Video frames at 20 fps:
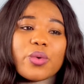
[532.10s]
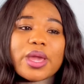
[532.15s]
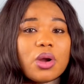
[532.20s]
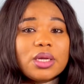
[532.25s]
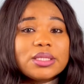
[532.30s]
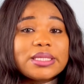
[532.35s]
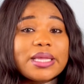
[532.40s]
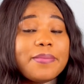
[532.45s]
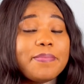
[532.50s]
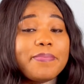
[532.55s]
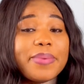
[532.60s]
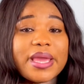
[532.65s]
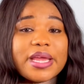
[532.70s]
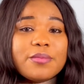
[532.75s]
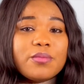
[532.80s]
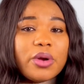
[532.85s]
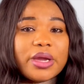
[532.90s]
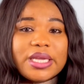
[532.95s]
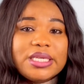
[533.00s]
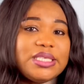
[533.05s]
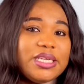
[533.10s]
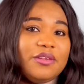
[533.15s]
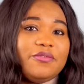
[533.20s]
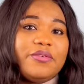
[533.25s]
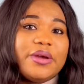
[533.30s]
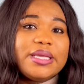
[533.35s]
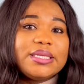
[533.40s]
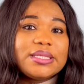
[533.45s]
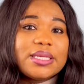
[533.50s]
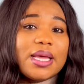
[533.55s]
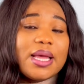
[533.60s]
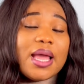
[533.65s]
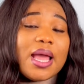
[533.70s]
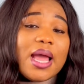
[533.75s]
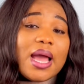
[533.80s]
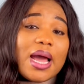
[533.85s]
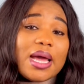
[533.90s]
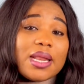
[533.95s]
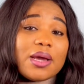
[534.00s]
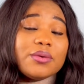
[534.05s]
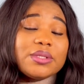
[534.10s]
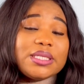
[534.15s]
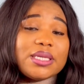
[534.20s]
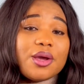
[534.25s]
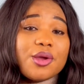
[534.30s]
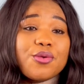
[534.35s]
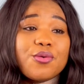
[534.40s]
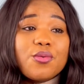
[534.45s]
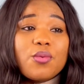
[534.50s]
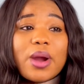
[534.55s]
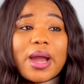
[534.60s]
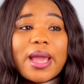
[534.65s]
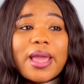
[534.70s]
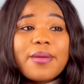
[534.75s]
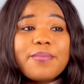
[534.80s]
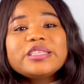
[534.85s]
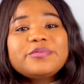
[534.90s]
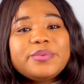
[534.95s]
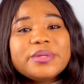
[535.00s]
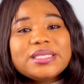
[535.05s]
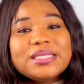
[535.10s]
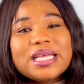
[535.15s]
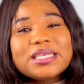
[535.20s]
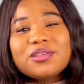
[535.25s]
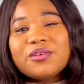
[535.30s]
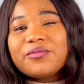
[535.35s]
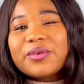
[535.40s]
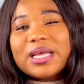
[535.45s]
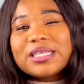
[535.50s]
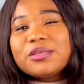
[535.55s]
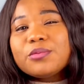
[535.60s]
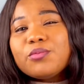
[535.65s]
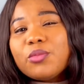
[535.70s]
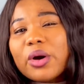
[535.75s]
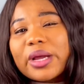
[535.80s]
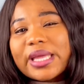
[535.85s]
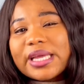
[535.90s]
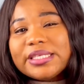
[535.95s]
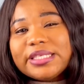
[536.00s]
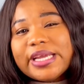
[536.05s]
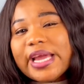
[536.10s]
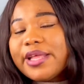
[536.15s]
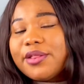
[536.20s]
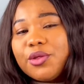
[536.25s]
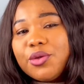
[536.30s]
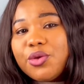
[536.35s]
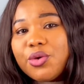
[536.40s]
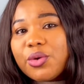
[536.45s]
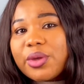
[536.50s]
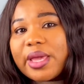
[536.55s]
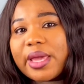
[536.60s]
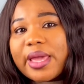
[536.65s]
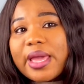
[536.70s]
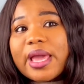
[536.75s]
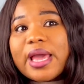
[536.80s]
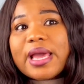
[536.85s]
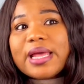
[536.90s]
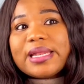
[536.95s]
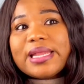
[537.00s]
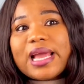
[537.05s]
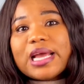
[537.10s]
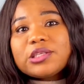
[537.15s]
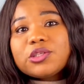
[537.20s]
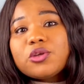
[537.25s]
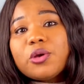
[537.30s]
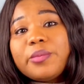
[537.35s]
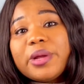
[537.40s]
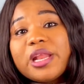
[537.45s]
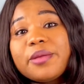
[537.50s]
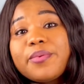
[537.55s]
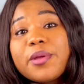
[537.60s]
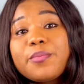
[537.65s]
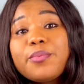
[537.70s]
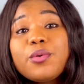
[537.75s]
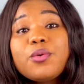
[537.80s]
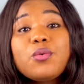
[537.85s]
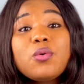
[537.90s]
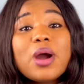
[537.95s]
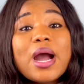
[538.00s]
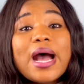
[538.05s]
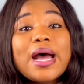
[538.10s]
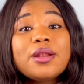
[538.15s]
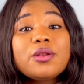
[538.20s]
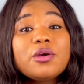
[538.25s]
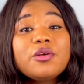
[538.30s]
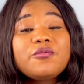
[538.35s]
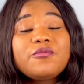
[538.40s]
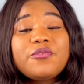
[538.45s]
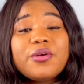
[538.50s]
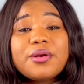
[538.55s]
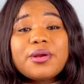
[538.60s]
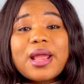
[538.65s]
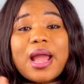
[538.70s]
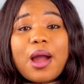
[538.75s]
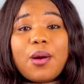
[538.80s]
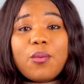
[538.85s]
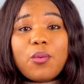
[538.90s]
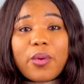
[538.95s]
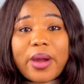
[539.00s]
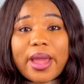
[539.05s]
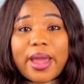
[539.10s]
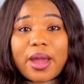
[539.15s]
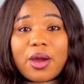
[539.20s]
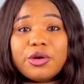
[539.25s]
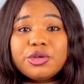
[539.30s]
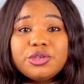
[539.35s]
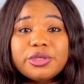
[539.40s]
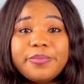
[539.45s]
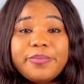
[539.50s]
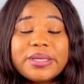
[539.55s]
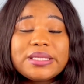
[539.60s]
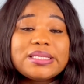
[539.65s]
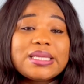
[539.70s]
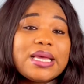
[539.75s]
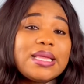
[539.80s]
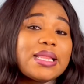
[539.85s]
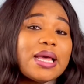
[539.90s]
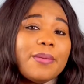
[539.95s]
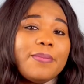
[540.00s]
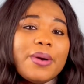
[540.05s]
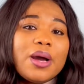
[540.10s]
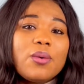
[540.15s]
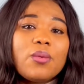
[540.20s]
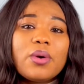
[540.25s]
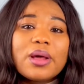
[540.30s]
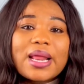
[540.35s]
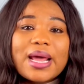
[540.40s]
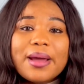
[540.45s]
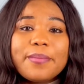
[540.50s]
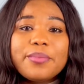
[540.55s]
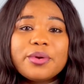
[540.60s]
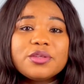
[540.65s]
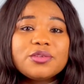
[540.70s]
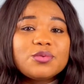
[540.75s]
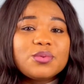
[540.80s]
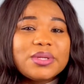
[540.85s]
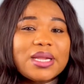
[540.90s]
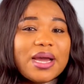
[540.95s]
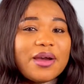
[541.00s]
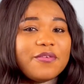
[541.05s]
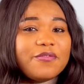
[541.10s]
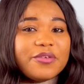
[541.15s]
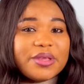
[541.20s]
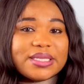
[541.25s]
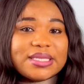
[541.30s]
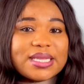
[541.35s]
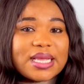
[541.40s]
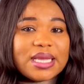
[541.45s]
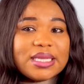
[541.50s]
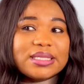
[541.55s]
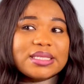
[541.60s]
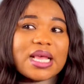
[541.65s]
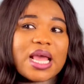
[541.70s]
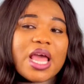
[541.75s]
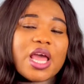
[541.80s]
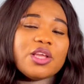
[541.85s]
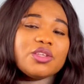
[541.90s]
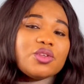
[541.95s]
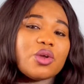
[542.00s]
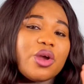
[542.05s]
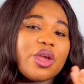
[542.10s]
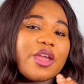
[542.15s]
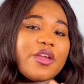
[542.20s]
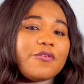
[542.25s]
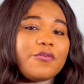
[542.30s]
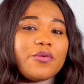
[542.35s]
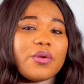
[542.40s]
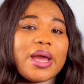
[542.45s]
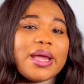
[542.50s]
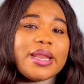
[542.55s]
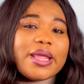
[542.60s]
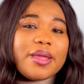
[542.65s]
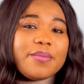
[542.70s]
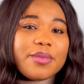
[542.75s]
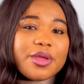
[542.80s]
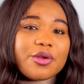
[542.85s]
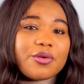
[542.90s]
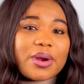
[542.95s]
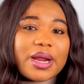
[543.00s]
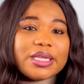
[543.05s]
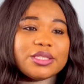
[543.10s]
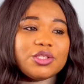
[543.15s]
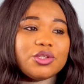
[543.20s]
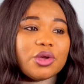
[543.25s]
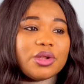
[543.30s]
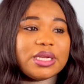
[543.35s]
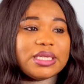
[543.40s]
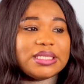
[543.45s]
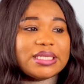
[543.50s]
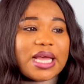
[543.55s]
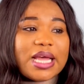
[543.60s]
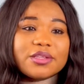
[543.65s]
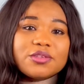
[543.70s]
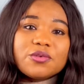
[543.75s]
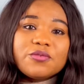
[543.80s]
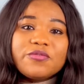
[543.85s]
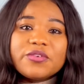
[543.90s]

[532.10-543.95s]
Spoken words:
got a paid mortgage advisor, and I will tell you why. This business of getting mortgage here in the UK, there are so many people who are not very aware 100% about what happens with our visas. So if you're an immigrant, you're on a Tier 2